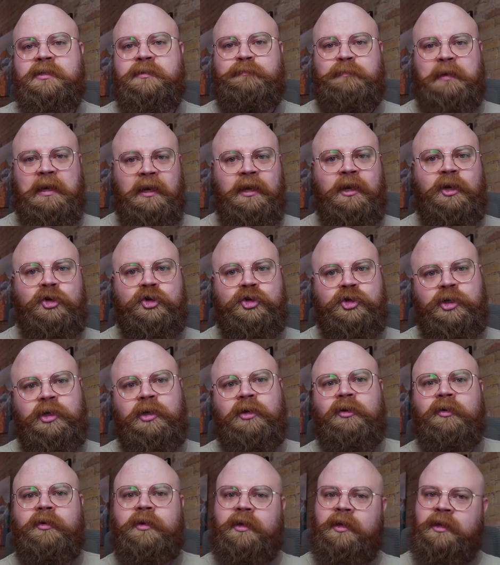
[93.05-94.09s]
beating
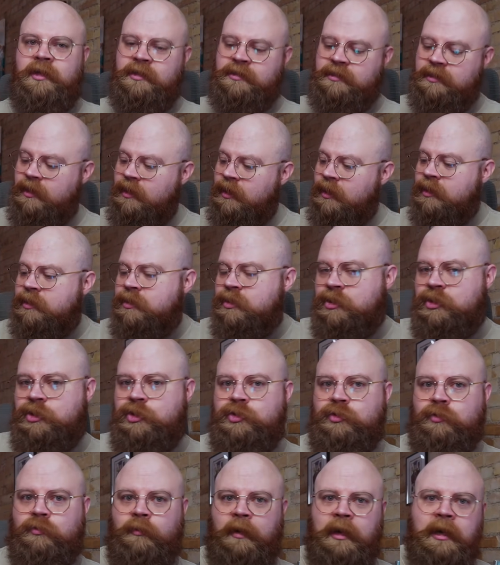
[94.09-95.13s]
shield is
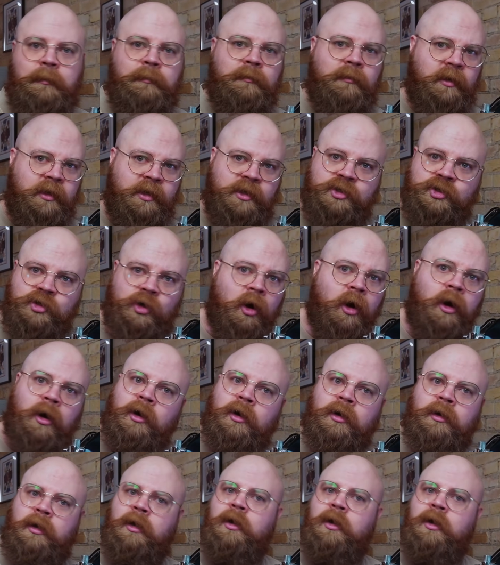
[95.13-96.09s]
extremely strong,